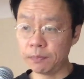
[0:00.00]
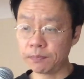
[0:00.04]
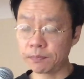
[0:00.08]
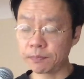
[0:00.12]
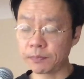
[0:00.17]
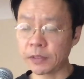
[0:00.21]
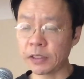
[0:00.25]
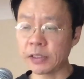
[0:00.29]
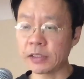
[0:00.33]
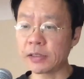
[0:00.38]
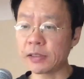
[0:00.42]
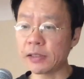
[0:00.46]

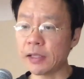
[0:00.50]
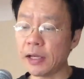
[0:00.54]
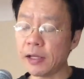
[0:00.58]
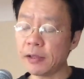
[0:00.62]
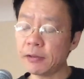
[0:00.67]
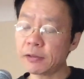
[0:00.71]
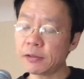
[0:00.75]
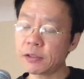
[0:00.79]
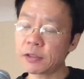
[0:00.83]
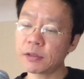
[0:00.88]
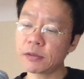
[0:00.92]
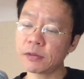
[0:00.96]
his
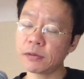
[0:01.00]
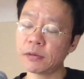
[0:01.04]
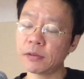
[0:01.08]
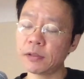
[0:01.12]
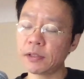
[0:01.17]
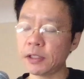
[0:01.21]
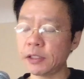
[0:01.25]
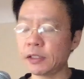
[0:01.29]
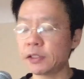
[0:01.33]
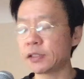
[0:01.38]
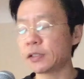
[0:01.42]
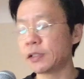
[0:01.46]

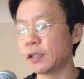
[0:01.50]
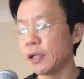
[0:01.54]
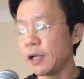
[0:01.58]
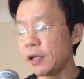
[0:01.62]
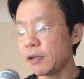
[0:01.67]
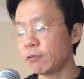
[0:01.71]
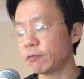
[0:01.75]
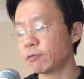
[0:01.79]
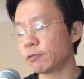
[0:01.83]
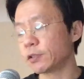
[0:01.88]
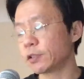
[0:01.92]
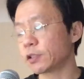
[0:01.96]

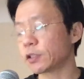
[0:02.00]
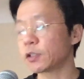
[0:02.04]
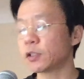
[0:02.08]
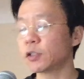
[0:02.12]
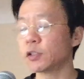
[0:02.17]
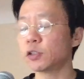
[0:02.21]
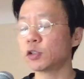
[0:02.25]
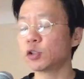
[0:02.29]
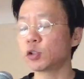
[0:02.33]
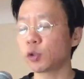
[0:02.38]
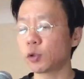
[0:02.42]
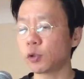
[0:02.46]
life was cut
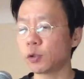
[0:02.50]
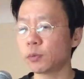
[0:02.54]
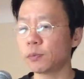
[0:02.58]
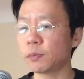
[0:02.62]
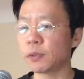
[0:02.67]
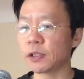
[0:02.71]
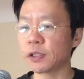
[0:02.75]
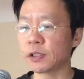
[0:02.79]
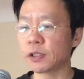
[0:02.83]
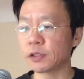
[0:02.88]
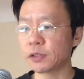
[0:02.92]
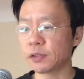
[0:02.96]
short
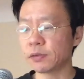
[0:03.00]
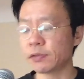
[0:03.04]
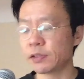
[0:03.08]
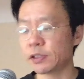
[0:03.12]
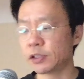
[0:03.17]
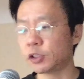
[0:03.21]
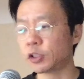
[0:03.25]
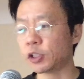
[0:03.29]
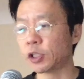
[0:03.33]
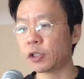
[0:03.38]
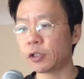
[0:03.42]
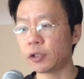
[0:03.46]
because of his
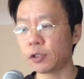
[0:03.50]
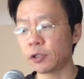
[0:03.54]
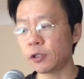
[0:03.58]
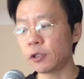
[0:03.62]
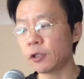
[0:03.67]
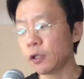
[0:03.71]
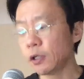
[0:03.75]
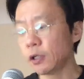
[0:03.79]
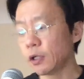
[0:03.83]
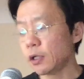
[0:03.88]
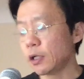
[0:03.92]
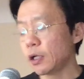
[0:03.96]
gender
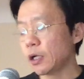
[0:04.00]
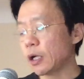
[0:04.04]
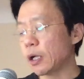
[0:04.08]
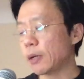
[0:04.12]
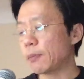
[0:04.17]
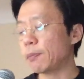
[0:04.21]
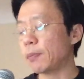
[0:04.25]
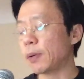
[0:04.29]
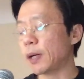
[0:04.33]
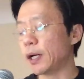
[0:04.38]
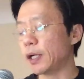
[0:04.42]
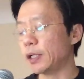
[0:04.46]

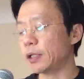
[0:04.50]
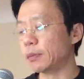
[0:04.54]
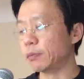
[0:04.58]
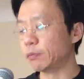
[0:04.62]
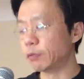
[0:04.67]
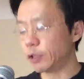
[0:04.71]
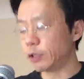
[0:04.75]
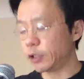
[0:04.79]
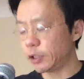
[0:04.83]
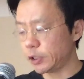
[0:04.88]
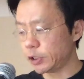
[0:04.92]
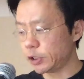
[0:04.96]
by the
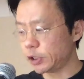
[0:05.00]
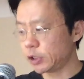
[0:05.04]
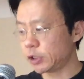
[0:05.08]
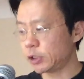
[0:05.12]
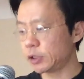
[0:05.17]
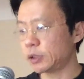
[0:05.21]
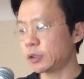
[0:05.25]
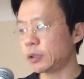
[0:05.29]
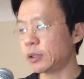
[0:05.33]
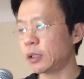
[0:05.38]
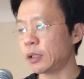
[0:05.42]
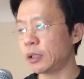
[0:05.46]
British
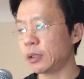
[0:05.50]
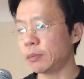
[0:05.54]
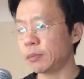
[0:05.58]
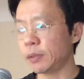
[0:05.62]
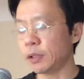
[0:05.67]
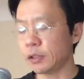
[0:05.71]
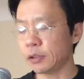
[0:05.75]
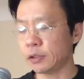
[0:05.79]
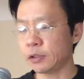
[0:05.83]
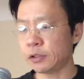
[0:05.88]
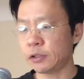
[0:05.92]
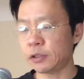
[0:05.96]

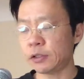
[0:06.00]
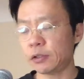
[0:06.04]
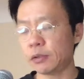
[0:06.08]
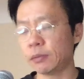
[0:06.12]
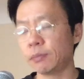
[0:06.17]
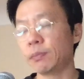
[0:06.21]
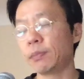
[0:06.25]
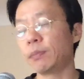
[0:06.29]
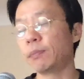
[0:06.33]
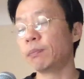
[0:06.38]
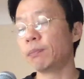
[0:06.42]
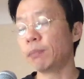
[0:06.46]
military,
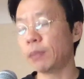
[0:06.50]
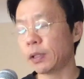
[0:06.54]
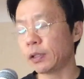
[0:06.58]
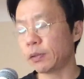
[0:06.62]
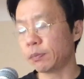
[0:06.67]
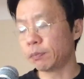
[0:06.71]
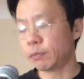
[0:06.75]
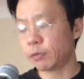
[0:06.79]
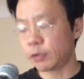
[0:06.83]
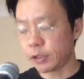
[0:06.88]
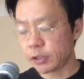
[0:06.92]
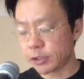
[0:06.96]
by the
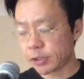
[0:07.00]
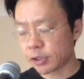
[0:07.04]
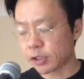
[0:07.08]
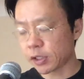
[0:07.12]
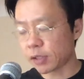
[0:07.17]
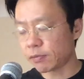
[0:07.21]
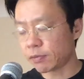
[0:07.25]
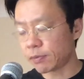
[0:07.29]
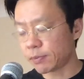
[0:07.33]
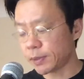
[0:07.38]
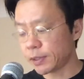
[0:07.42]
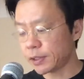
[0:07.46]
British
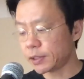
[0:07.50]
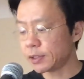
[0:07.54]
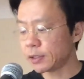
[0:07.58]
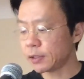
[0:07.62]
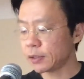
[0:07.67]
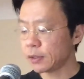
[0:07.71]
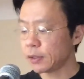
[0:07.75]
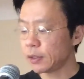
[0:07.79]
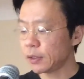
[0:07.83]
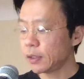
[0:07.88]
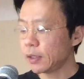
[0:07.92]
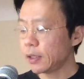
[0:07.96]
government.
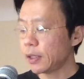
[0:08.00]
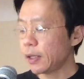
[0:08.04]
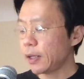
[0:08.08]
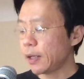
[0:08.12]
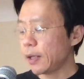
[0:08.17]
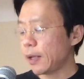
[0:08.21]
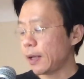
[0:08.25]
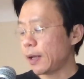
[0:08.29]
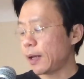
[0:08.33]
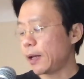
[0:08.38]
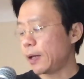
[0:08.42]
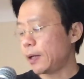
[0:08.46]

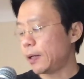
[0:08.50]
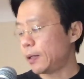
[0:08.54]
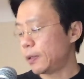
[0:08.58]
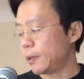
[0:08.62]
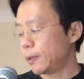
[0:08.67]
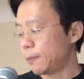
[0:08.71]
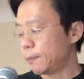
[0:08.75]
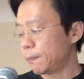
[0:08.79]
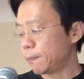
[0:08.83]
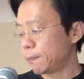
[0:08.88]
And